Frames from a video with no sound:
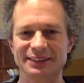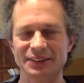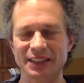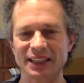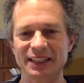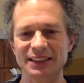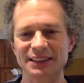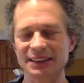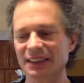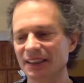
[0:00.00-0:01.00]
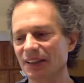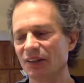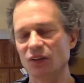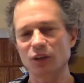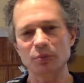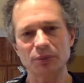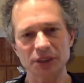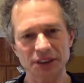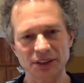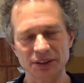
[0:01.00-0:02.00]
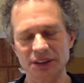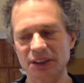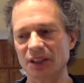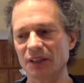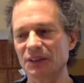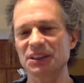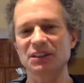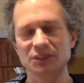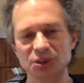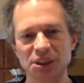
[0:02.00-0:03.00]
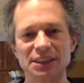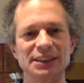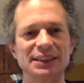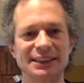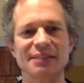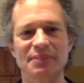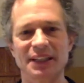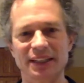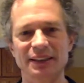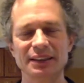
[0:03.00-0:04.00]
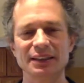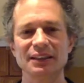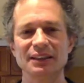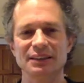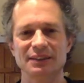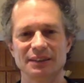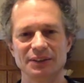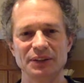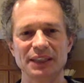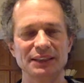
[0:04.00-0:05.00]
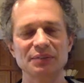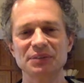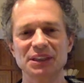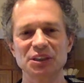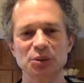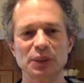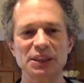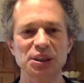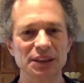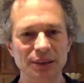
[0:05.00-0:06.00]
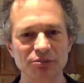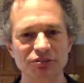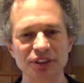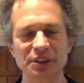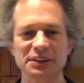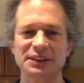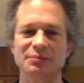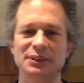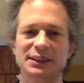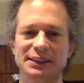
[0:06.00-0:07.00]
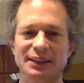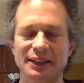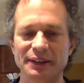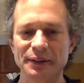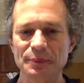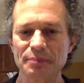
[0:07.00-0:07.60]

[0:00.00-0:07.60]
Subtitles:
Okay, it's all personas are a solution to something. Okay, some situation, some fear, some desire.